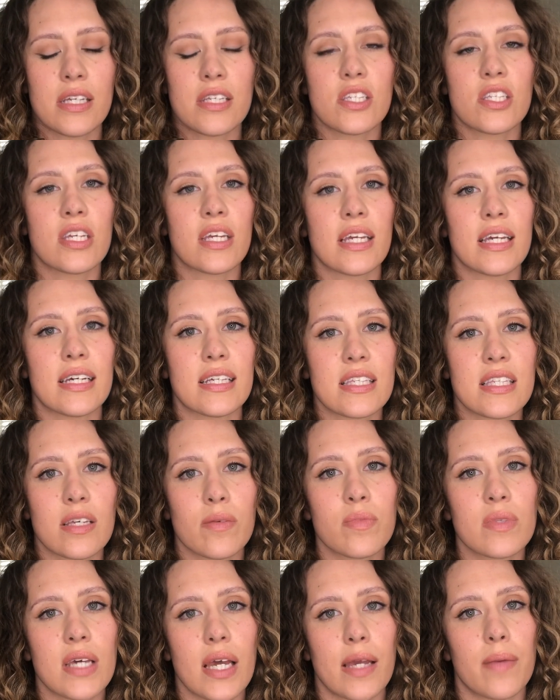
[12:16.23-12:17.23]
to get some
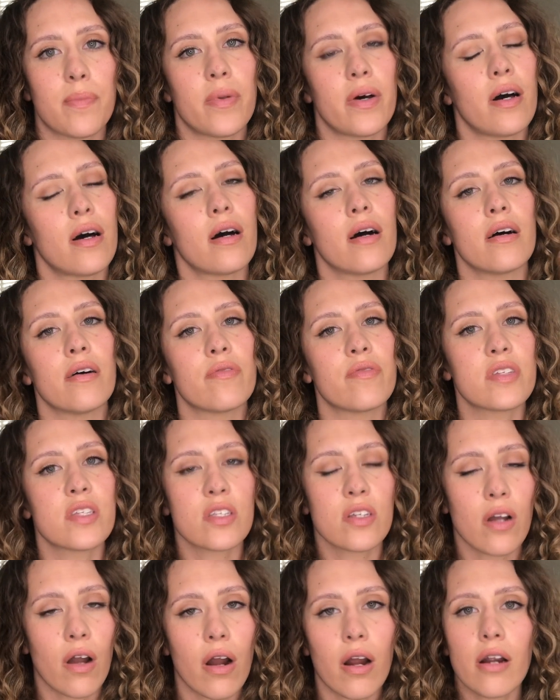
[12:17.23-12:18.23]
type of
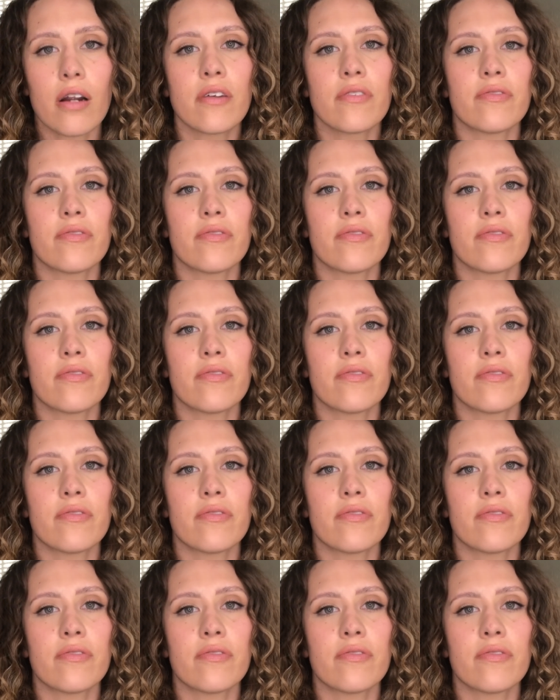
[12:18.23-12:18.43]
scarf.